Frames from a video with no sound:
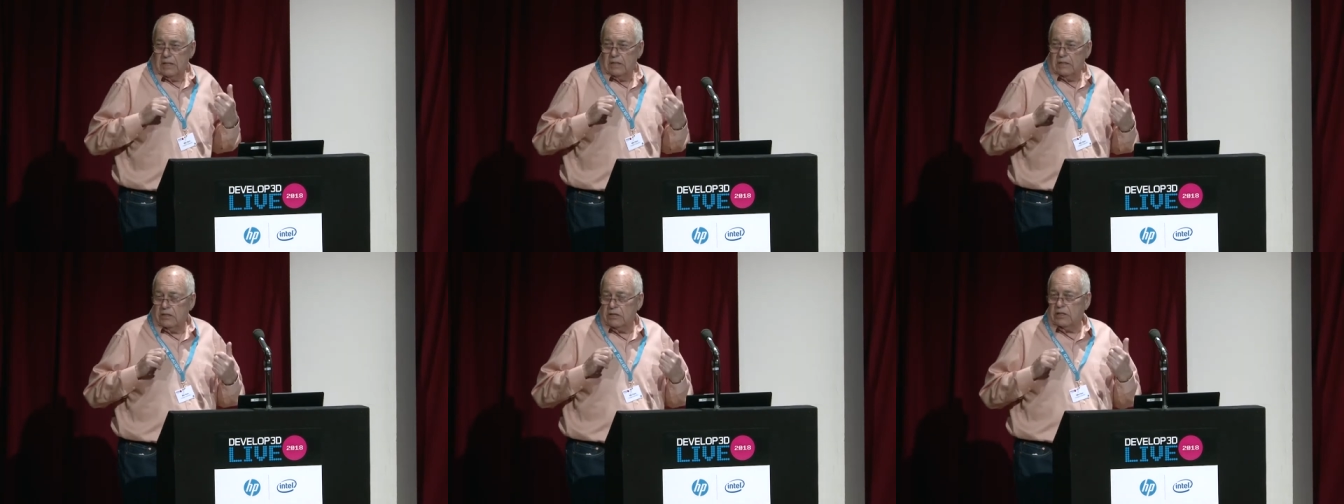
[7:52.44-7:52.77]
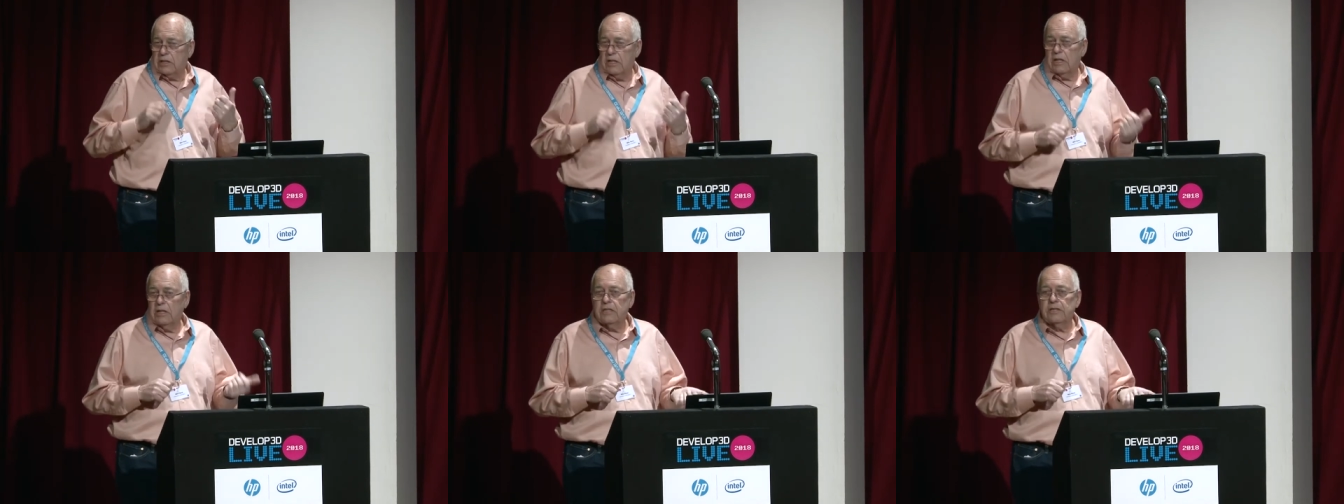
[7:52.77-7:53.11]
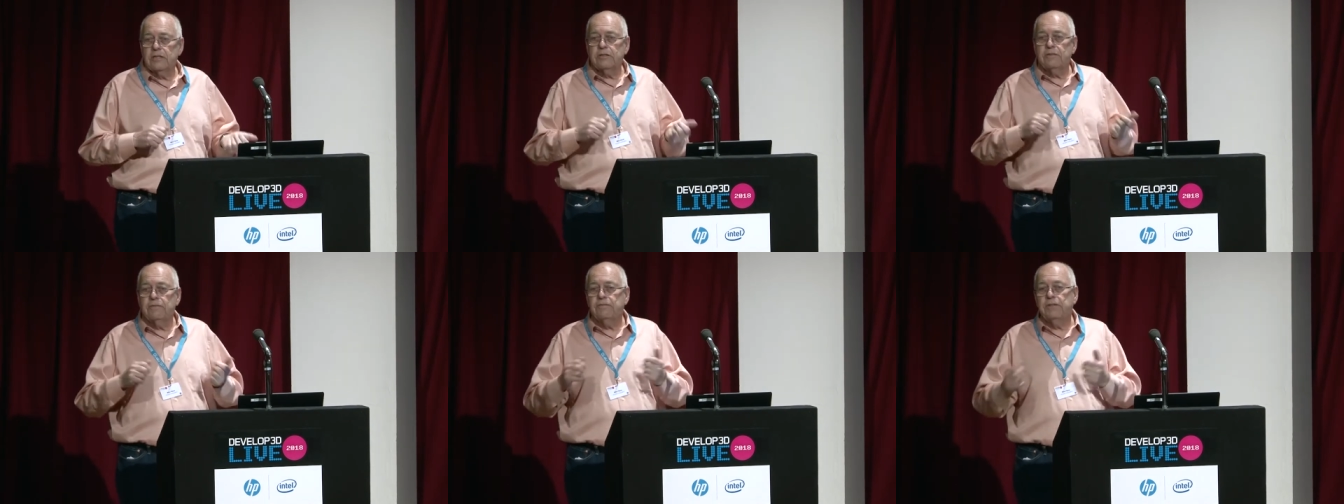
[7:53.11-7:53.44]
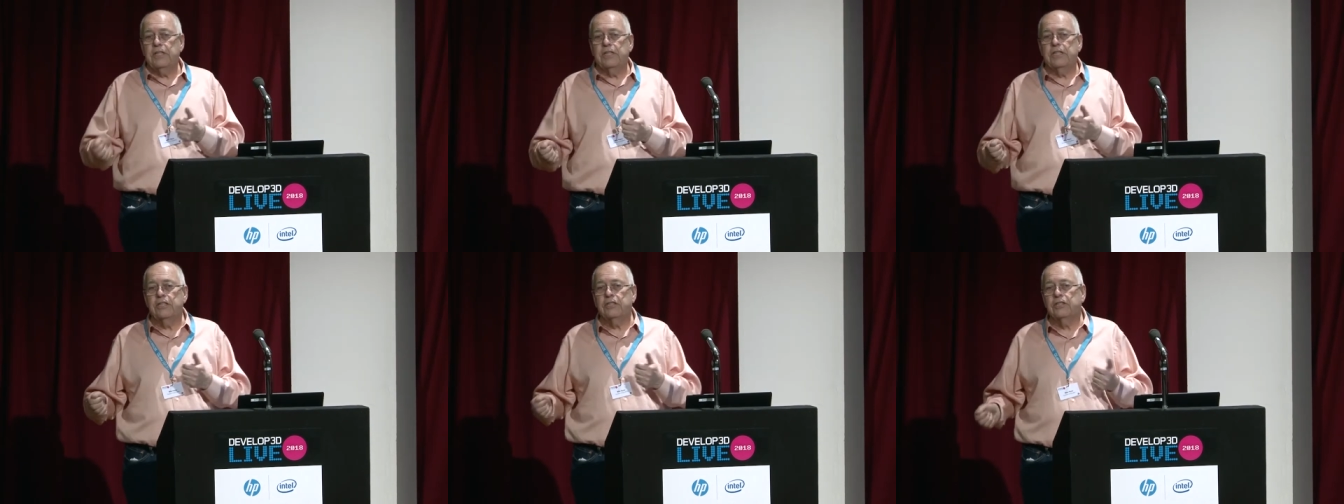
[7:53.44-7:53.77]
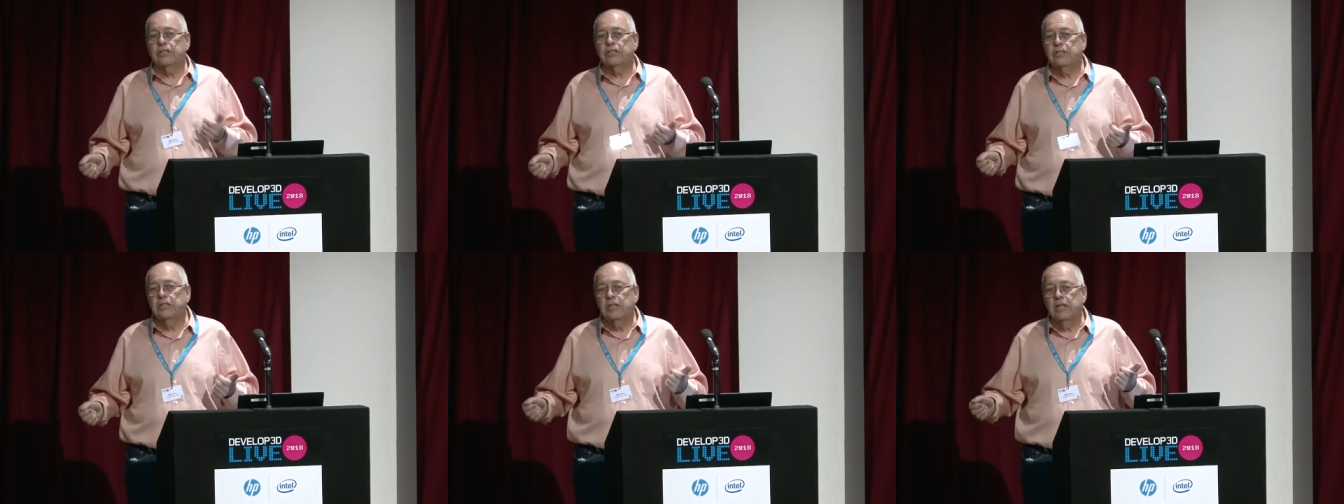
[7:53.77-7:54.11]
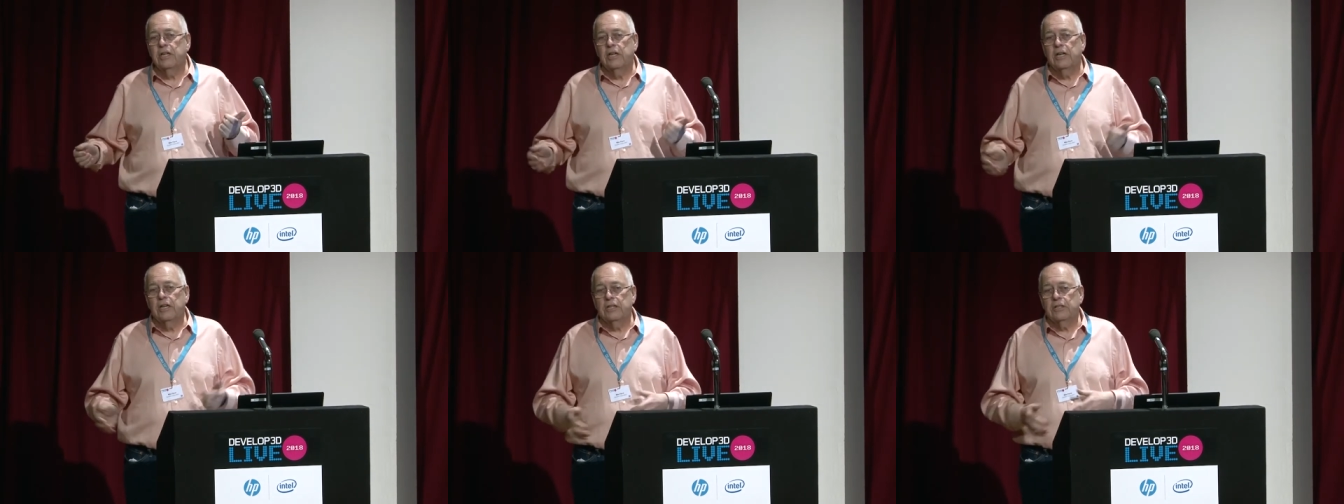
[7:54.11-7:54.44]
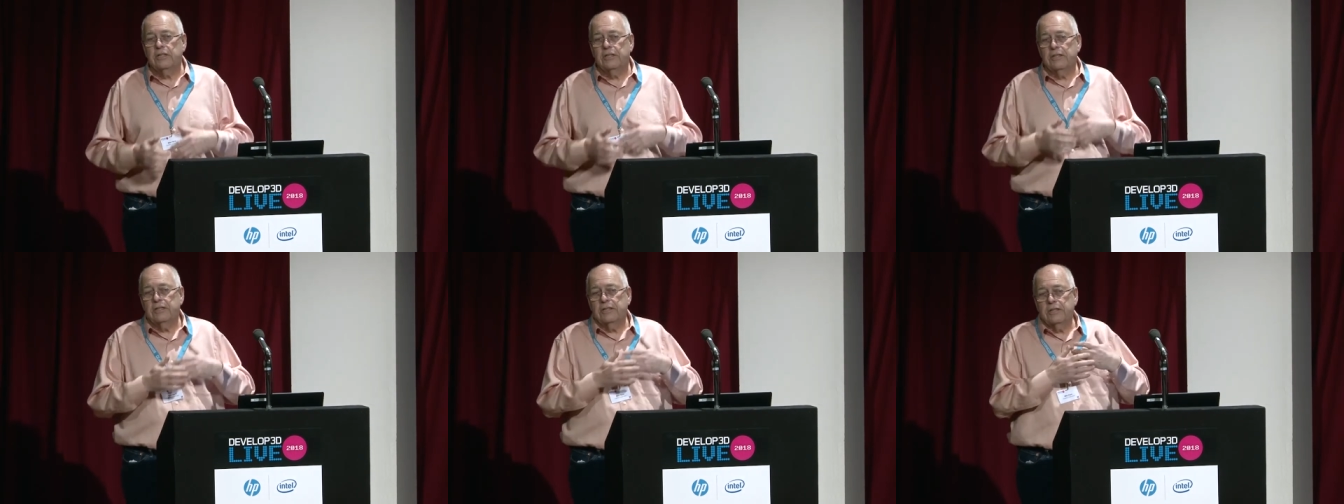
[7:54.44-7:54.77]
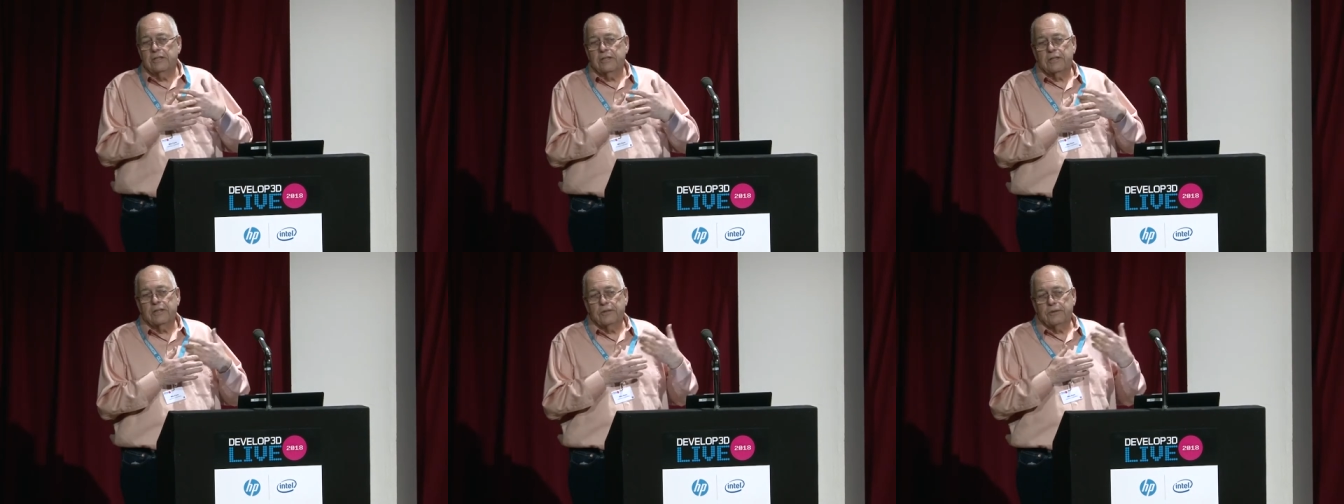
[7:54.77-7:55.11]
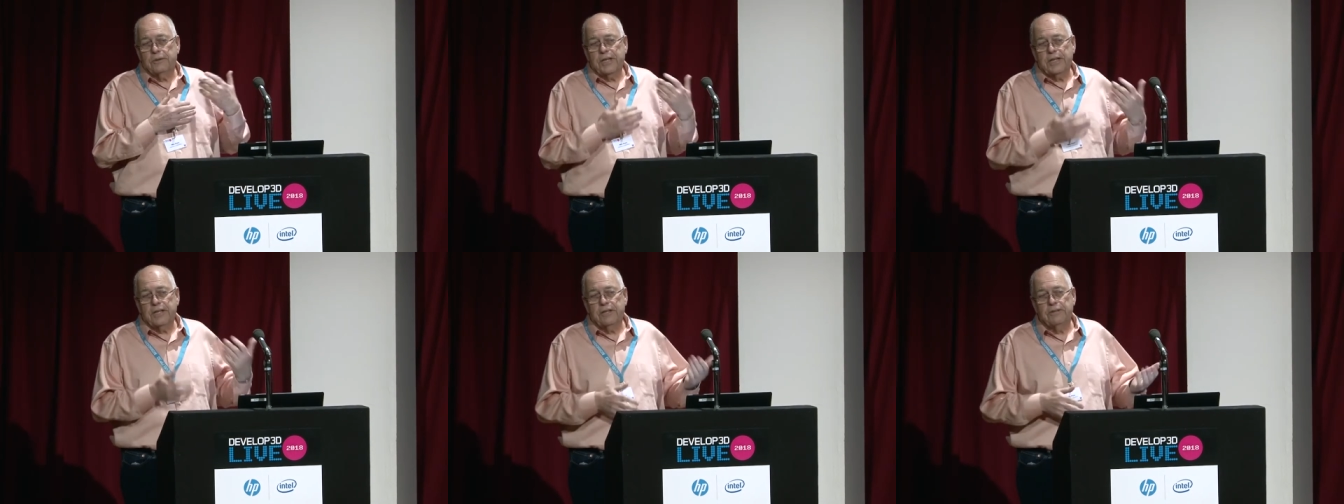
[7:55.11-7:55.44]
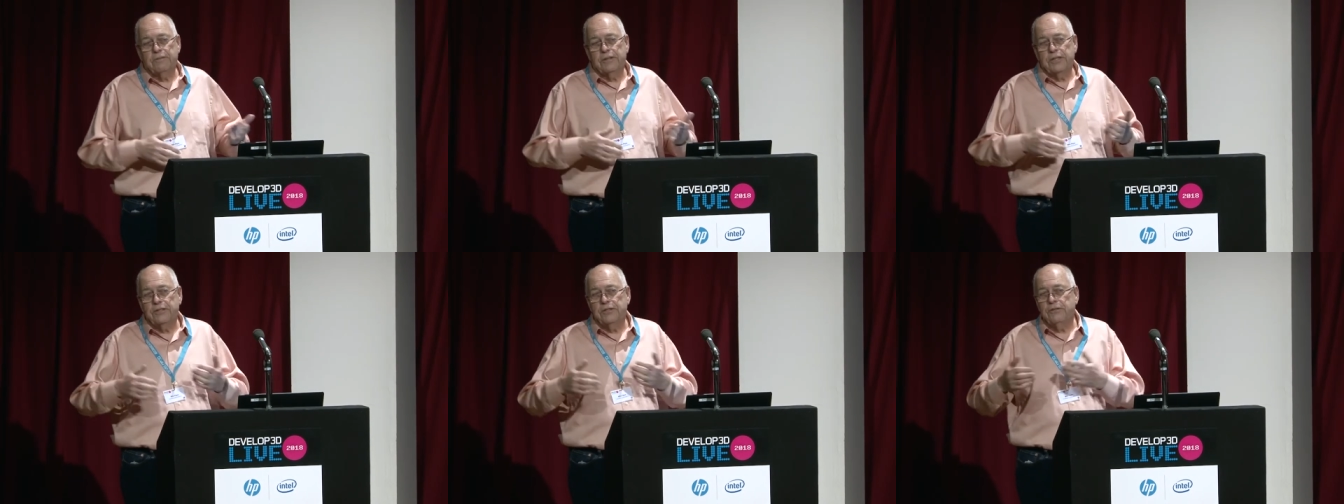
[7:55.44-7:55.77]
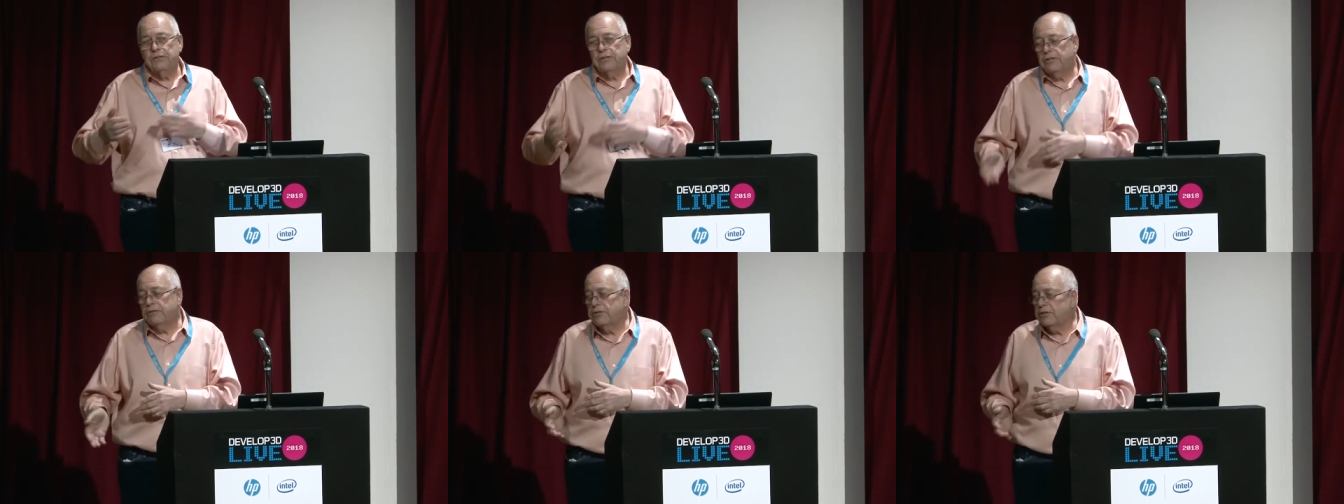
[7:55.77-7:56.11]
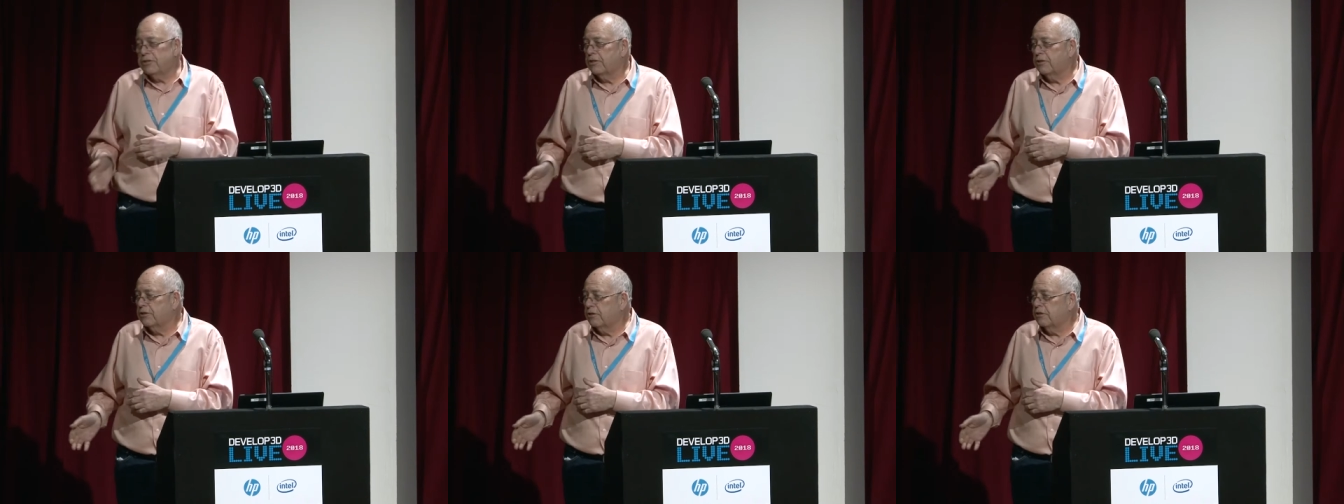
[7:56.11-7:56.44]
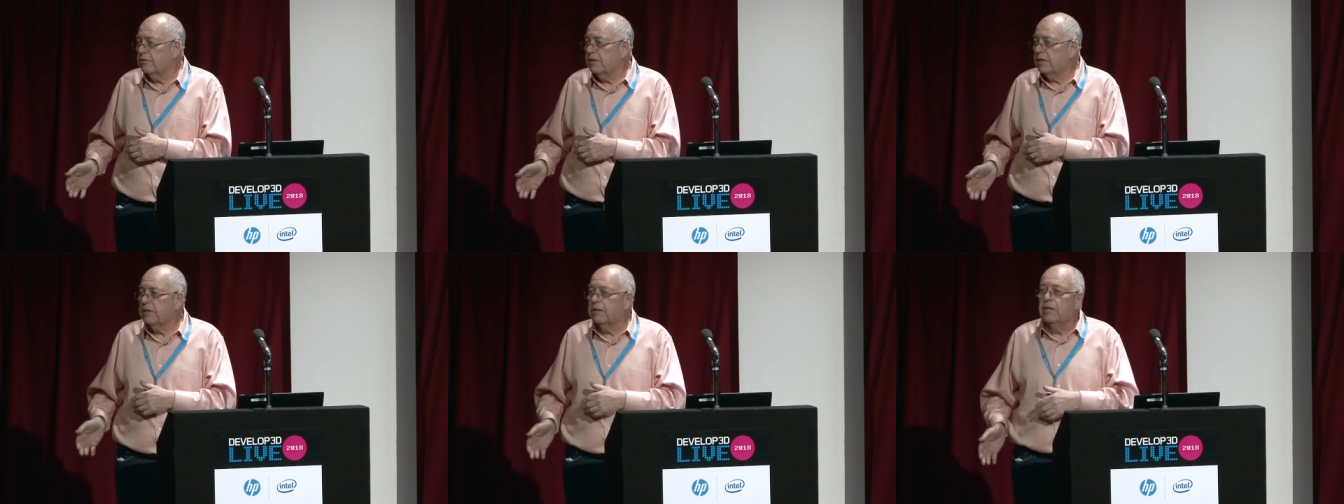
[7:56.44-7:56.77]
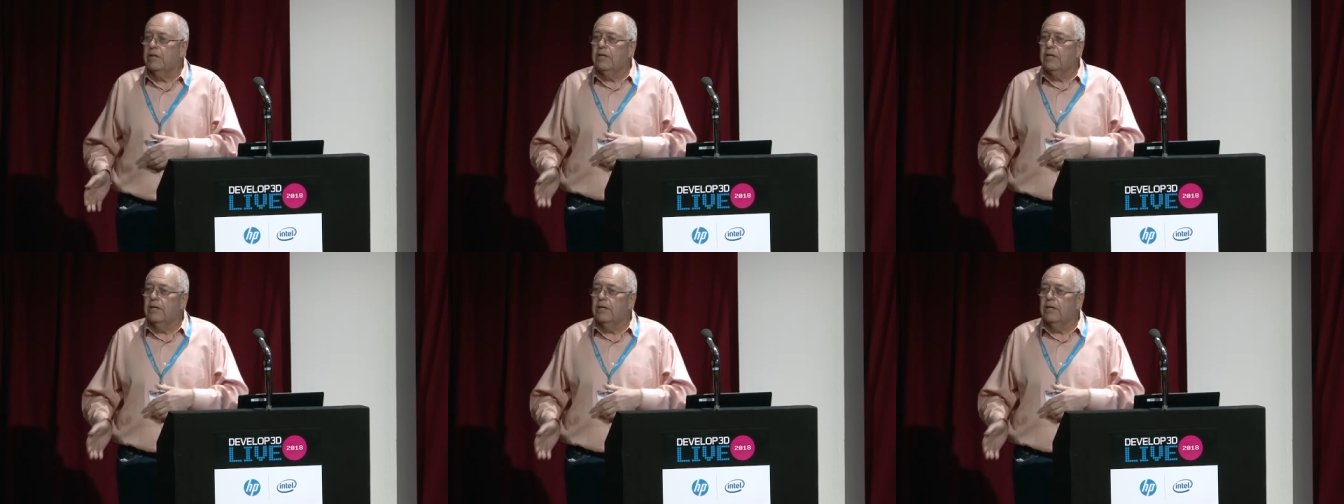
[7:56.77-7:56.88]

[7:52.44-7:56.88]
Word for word: start to finish quicker than you used to do it.